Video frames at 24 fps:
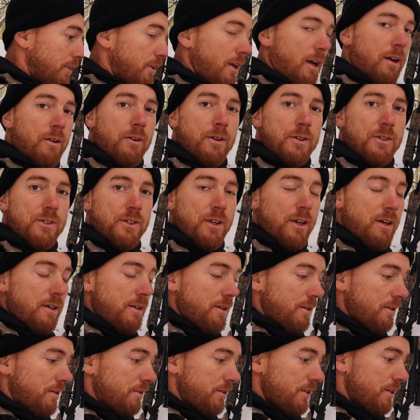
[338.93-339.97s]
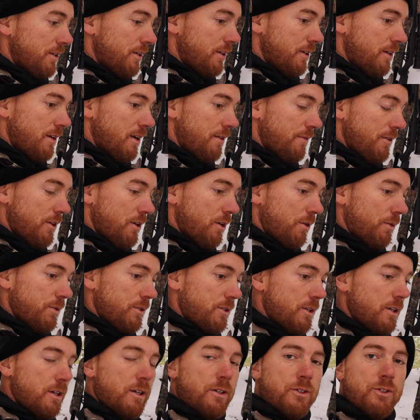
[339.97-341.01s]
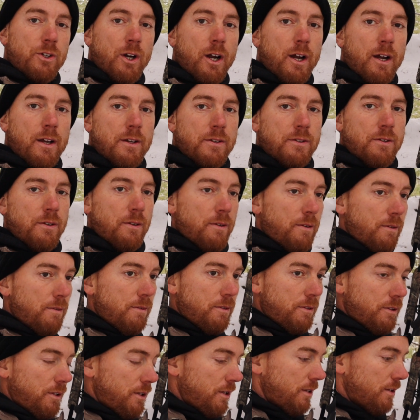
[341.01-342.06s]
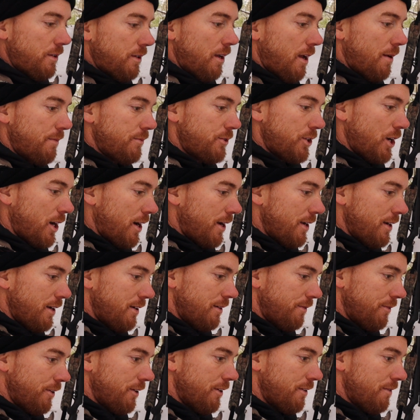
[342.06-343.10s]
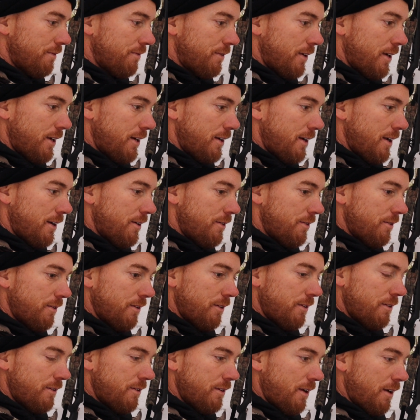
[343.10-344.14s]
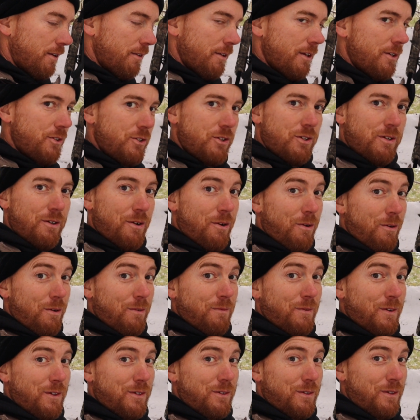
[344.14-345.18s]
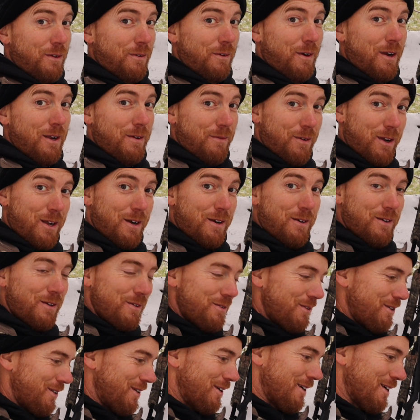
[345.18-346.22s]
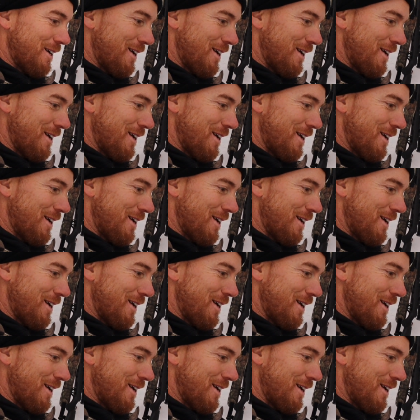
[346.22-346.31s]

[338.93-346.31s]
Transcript: I always said, you know, you never know until you try, so I'm trying, we're gonna find out, and I'll let you know if it's the right way to do it or